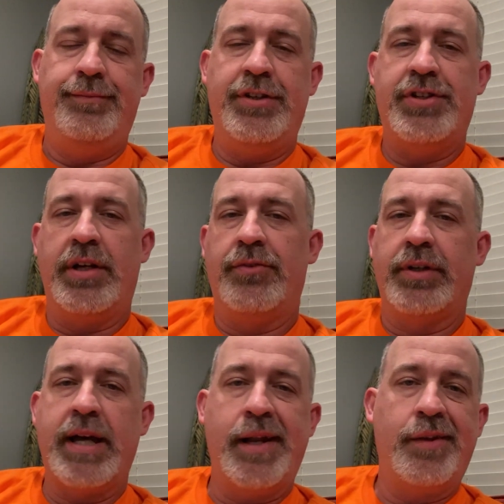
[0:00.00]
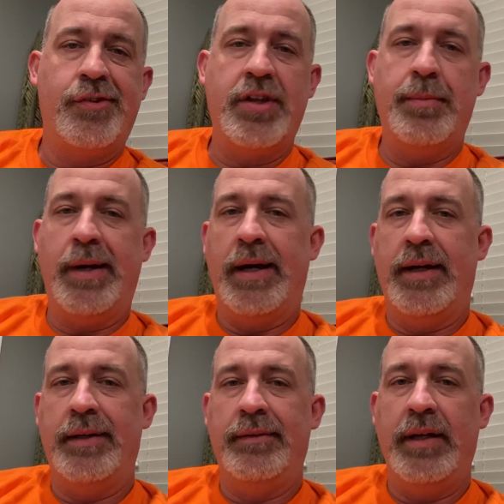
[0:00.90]
the shelves are kind of
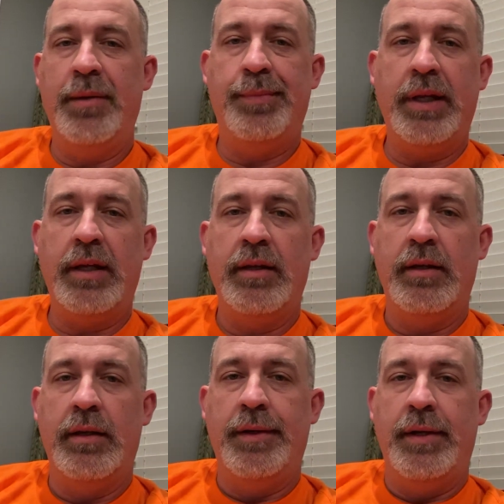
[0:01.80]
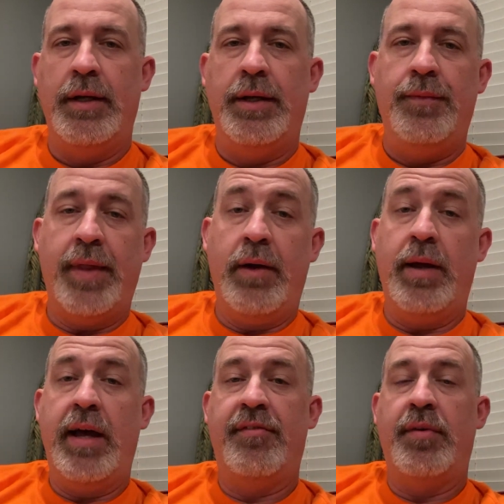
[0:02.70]
semi-empty. They
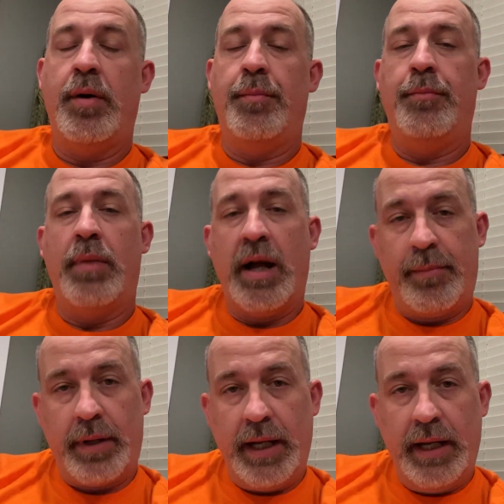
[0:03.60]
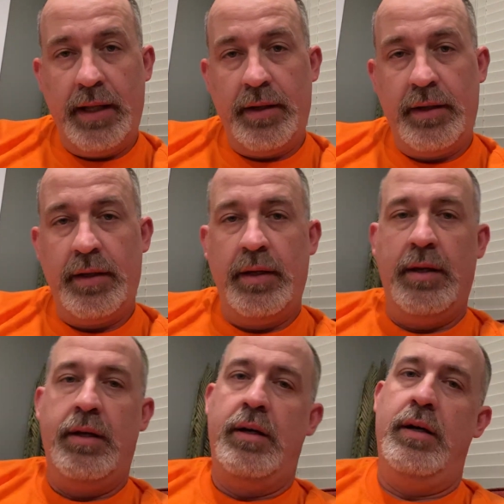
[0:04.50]
don't have my brand
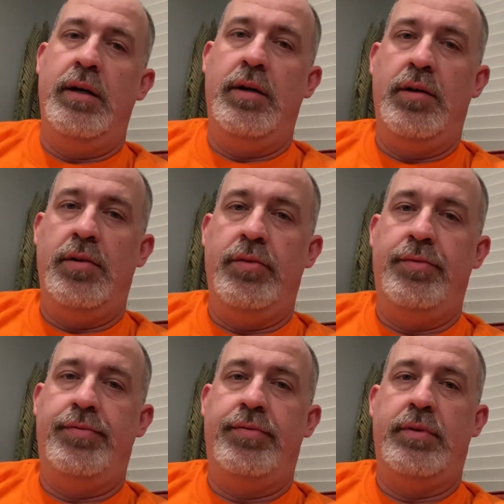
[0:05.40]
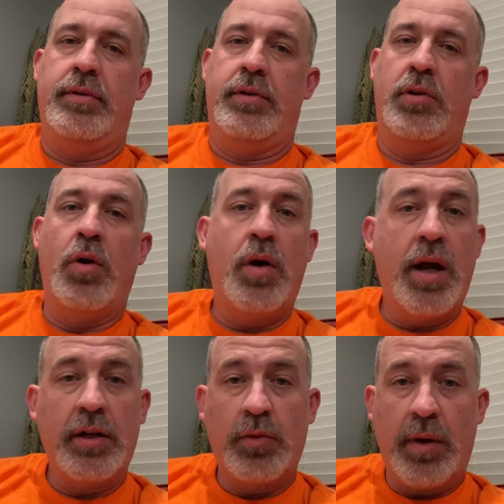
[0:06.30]
of
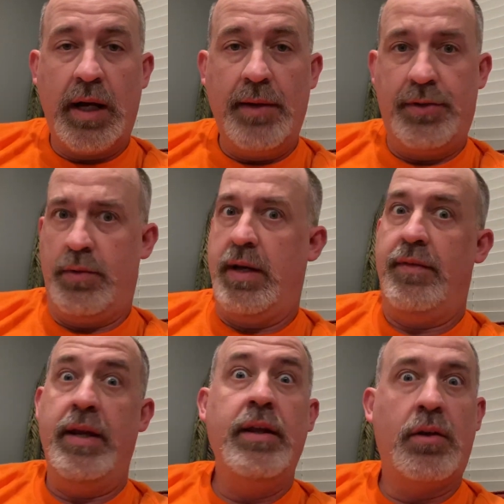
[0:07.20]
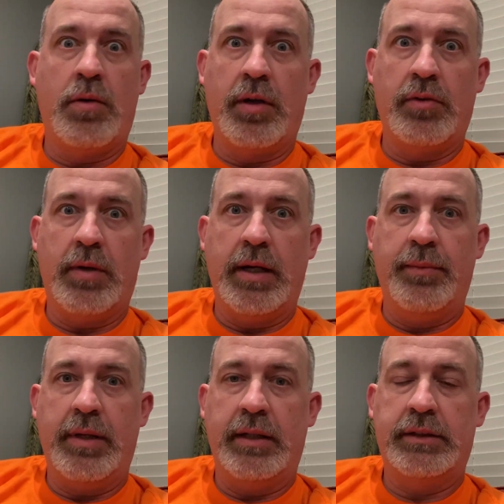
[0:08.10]
Clorox wipes. Don't have any Clorox
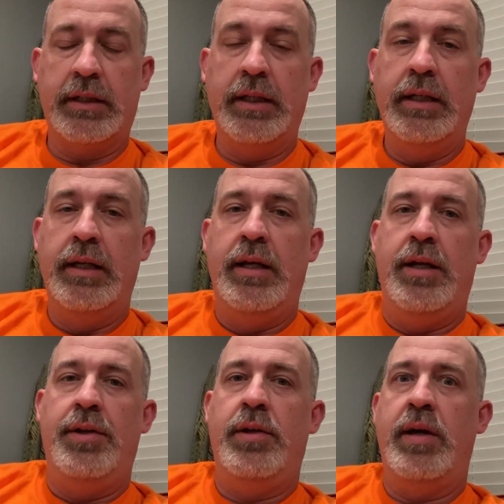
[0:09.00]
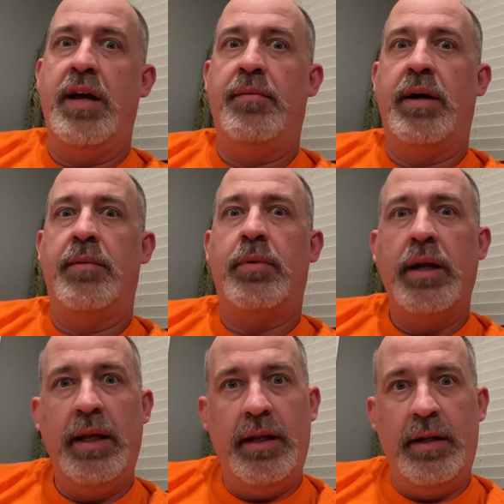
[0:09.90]
wipes, actually. Don't have my
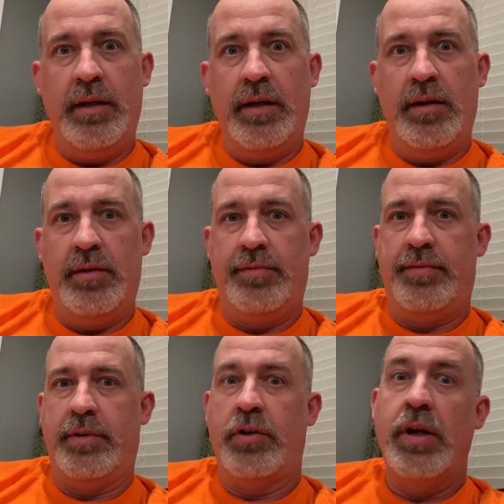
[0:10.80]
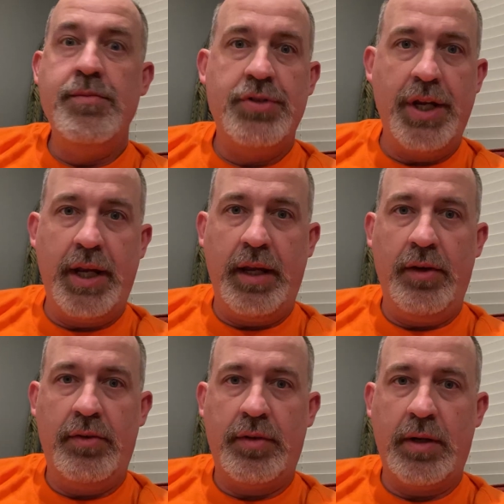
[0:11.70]
brand of cream
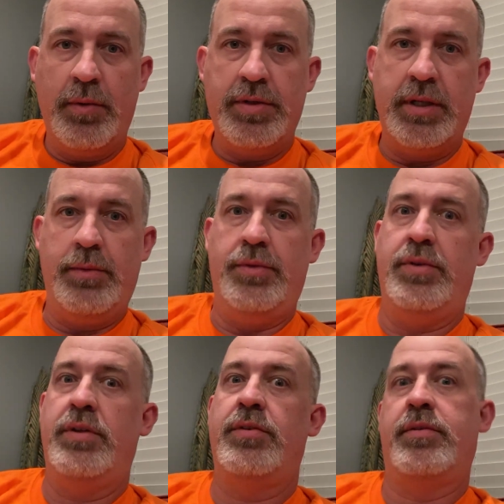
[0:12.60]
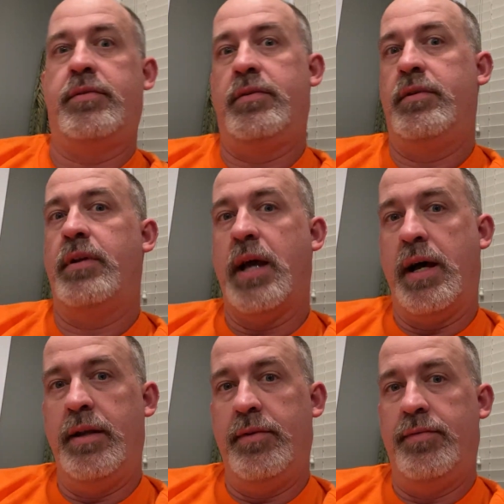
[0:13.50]
cheese. I wish it was this
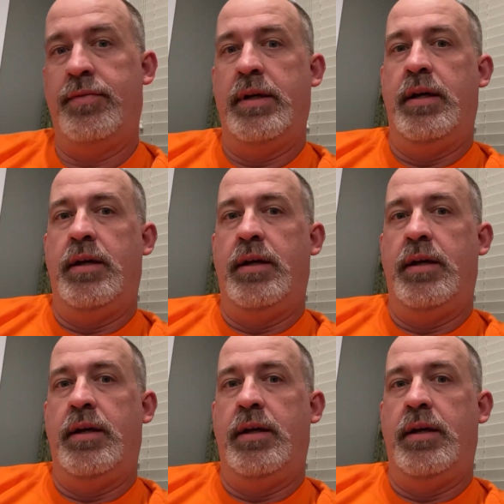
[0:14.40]
kind of